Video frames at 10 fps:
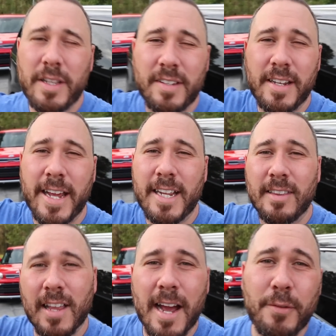We did a
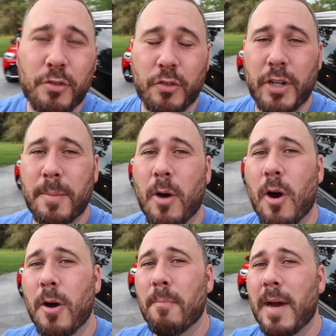live stream
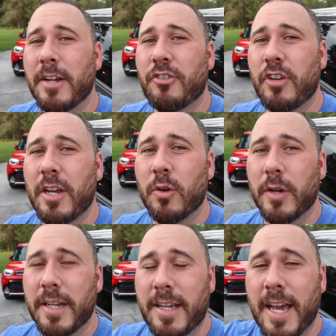on my
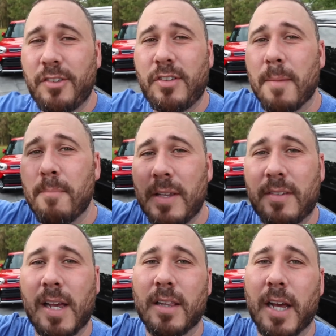channel. In case you
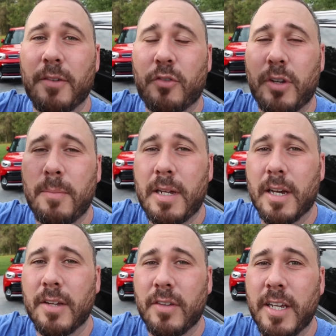missed that live stream
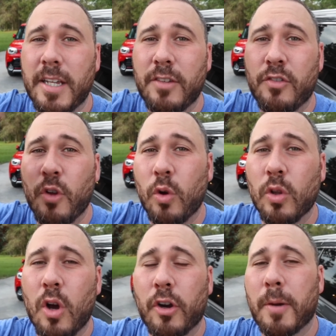because it is no
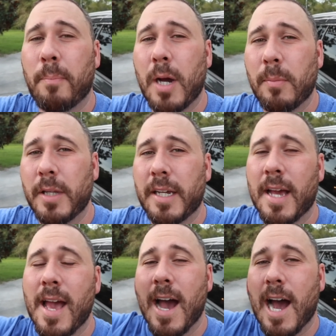longer public,
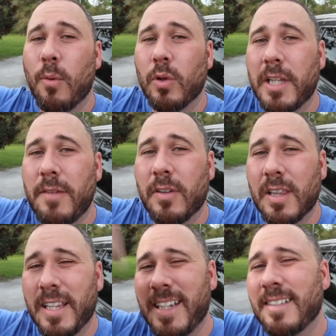I will leave a
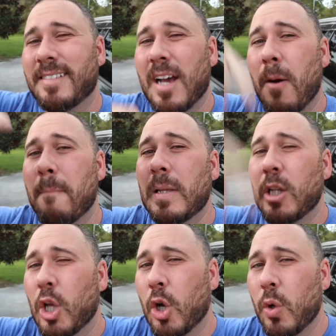link down
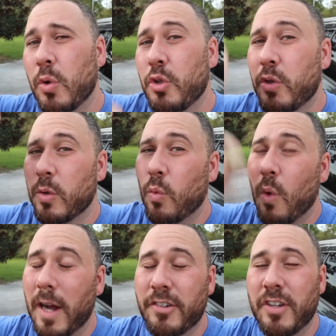below. You can
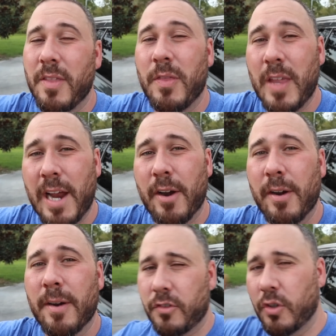watch it
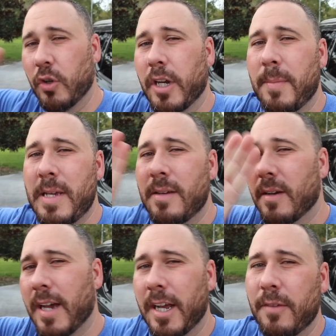there. Still gonna be
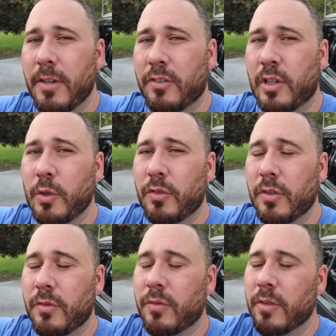kind of
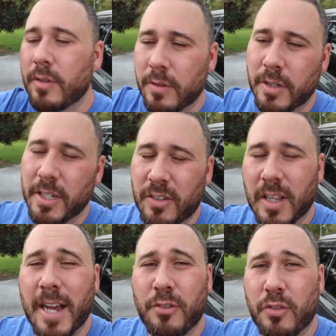exclusive. It's a
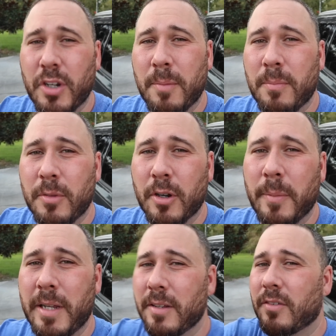live stream, you know what I
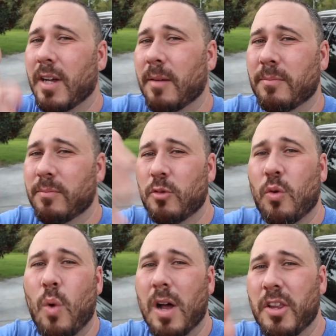mean? It's not
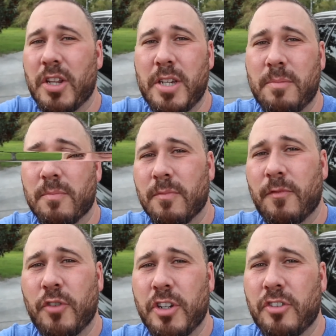quality
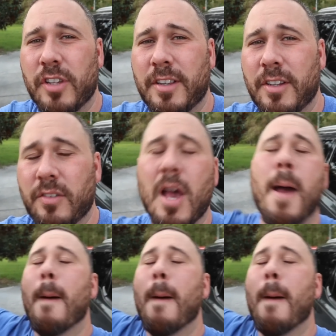footage like this.